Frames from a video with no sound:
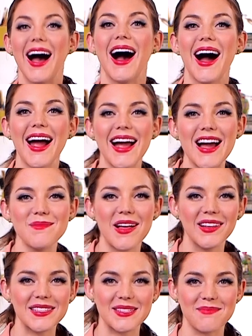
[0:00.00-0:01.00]
Hi, I'm
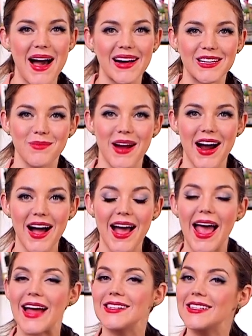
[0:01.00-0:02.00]
Allison McNamara,
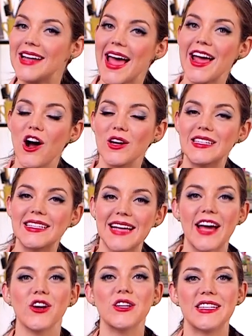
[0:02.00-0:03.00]
and today on
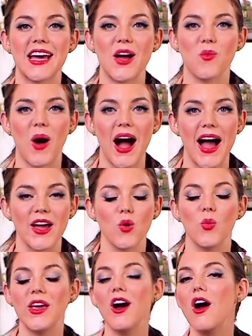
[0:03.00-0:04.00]
Designer
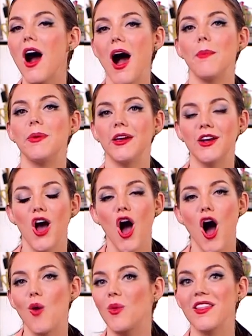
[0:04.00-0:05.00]
DIY, we are hopping
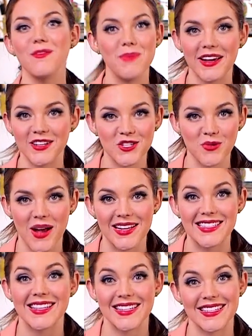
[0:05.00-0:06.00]
on one of the biggest
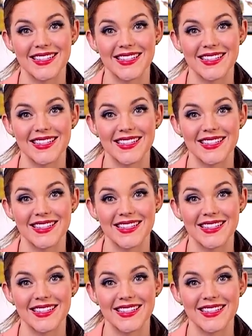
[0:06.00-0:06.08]
trends this